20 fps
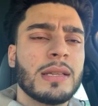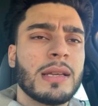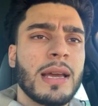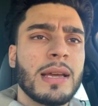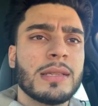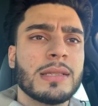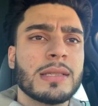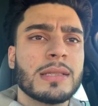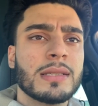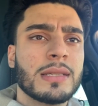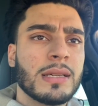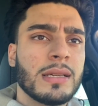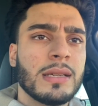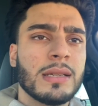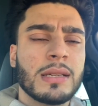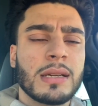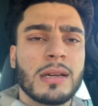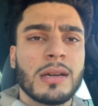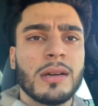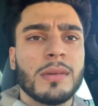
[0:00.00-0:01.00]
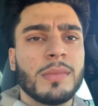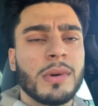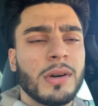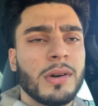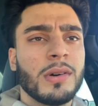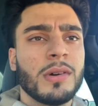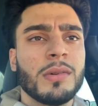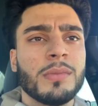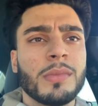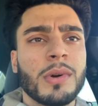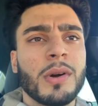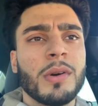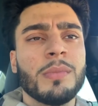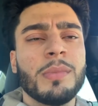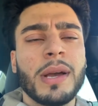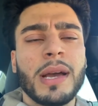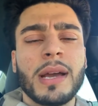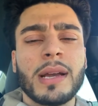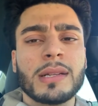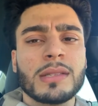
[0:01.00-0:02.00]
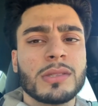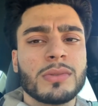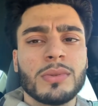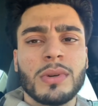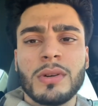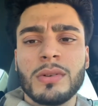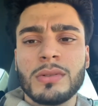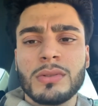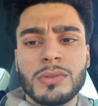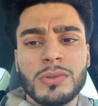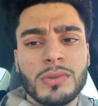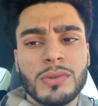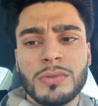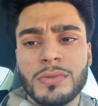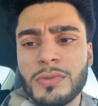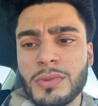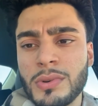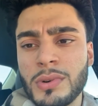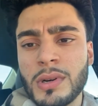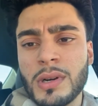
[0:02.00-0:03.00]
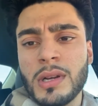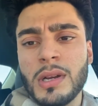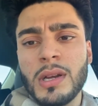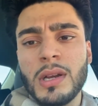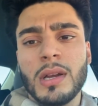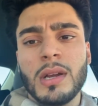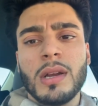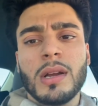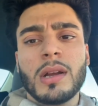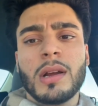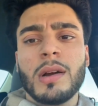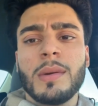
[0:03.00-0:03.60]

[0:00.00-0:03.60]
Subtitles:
8 to 10, come home, go back, 2 to 4, go